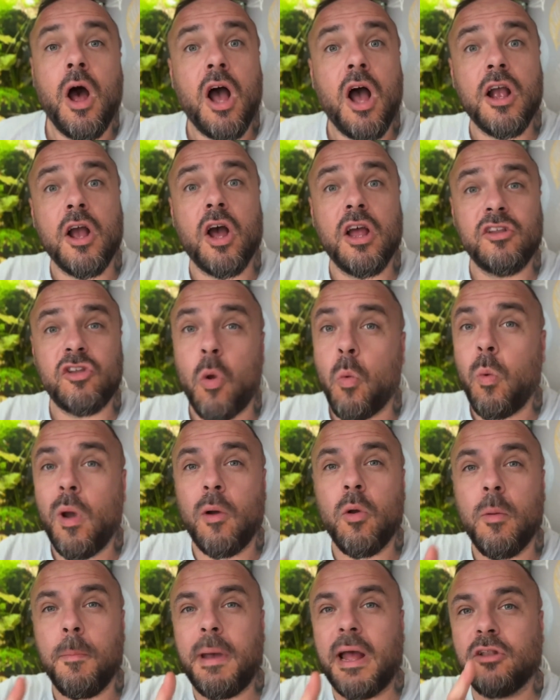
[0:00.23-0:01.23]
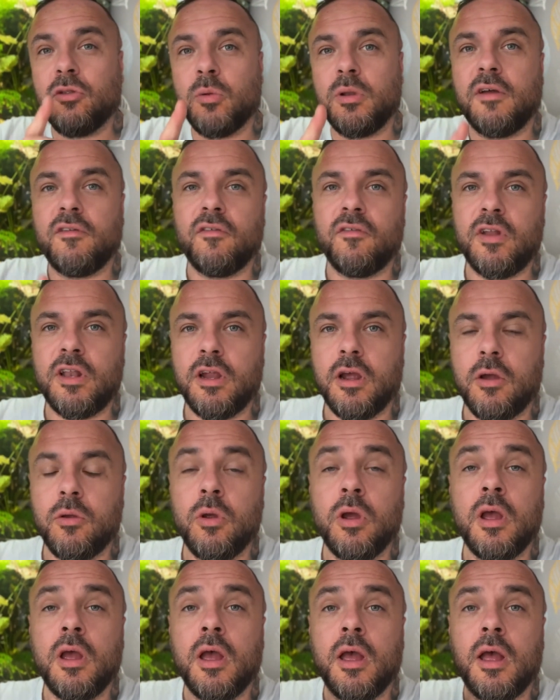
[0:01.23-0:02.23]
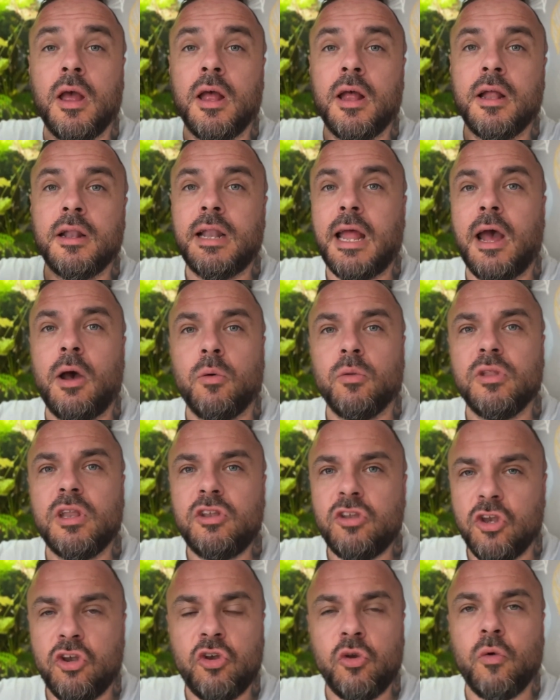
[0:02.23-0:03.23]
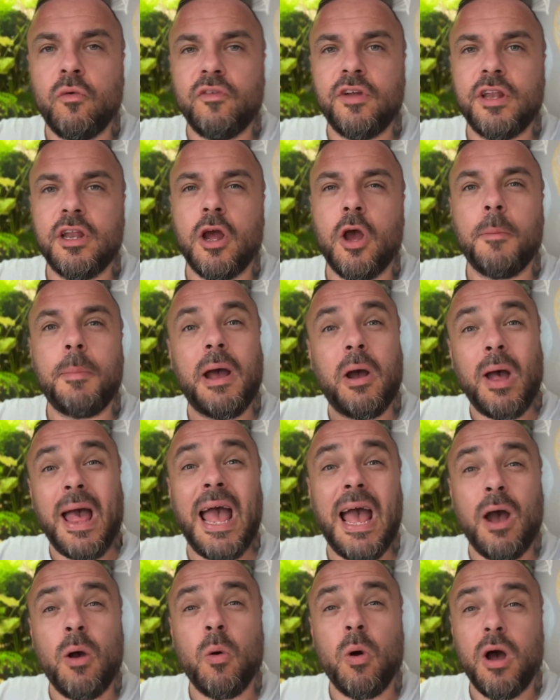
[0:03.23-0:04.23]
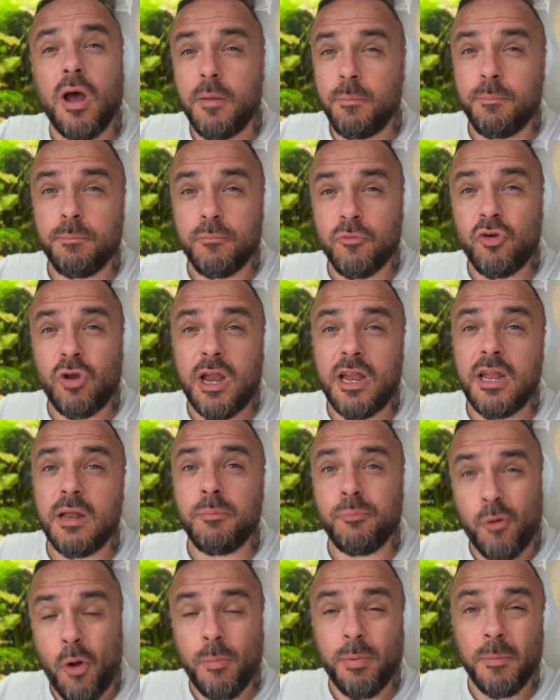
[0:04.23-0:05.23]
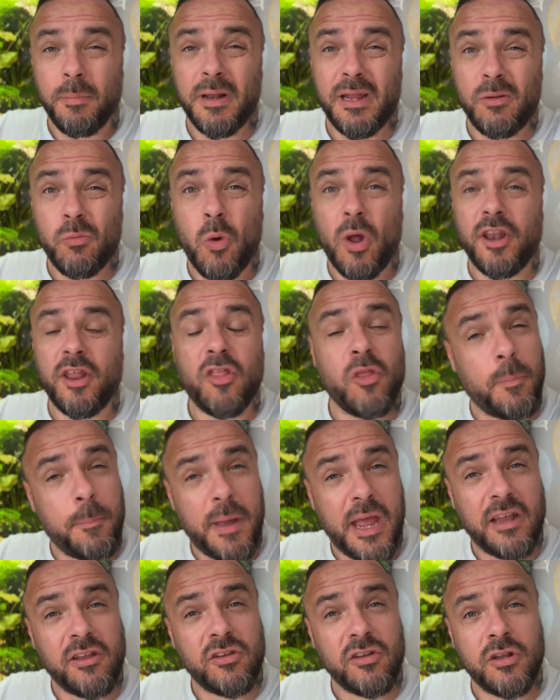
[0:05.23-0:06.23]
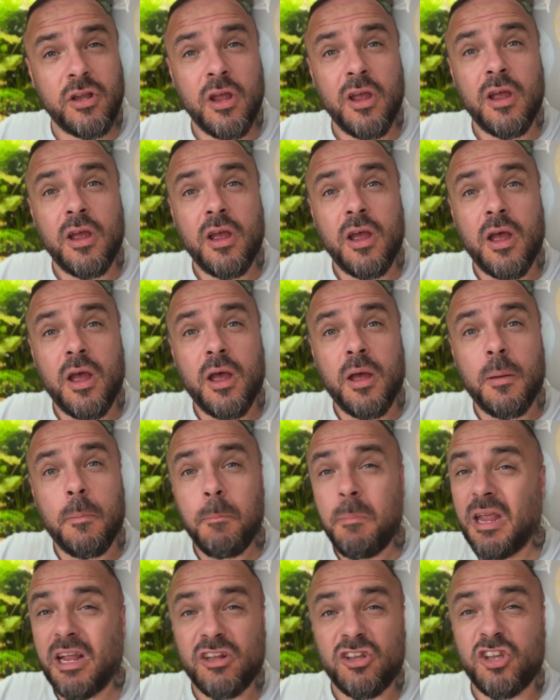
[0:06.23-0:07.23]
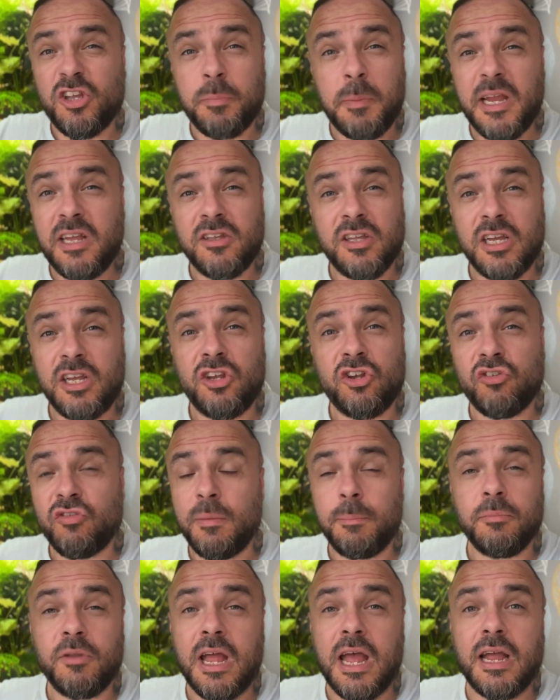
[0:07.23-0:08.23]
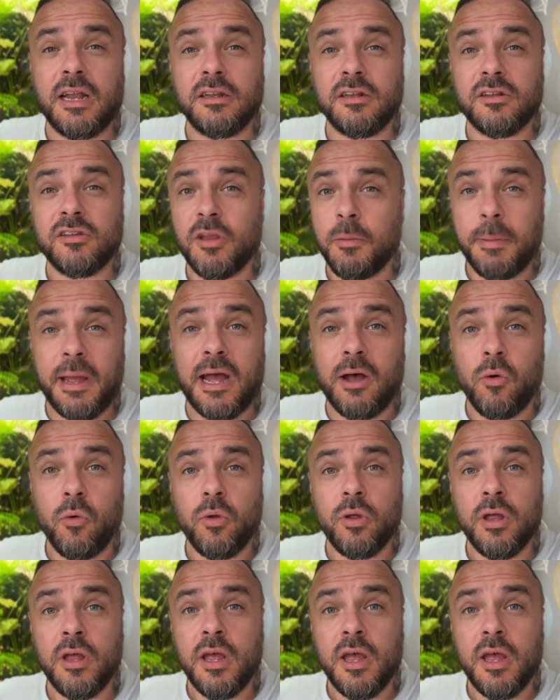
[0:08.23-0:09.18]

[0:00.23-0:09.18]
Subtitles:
Hi guys, welcome back to another video. Now this is a short video about how I created probably one of the best mixed species shrimp tanks about.